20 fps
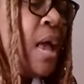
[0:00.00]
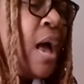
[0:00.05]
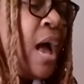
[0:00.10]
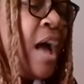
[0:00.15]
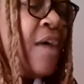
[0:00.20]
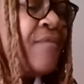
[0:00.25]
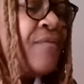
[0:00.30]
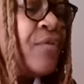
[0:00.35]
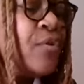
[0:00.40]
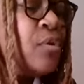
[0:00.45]

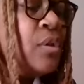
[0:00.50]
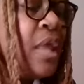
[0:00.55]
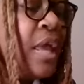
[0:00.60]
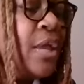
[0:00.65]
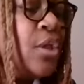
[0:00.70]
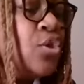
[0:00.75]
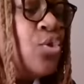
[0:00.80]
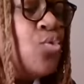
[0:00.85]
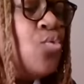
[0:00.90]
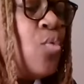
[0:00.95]
I feel
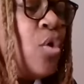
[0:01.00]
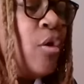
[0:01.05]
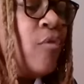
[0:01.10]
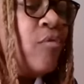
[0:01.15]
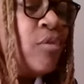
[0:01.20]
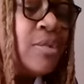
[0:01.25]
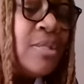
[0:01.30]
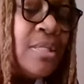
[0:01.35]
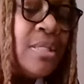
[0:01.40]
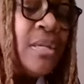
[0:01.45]
like you are
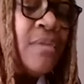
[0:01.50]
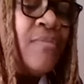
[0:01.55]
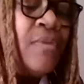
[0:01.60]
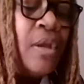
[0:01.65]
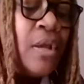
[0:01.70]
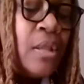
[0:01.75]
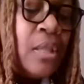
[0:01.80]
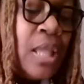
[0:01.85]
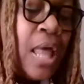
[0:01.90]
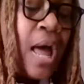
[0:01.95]

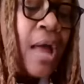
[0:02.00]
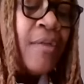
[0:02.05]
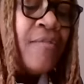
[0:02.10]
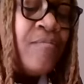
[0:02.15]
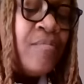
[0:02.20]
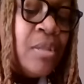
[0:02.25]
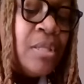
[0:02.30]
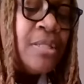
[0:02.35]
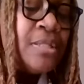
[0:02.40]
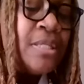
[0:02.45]
receiving a lot of
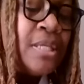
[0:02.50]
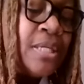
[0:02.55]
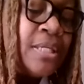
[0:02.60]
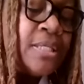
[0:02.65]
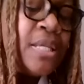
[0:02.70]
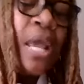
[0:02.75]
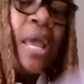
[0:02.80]
blessings,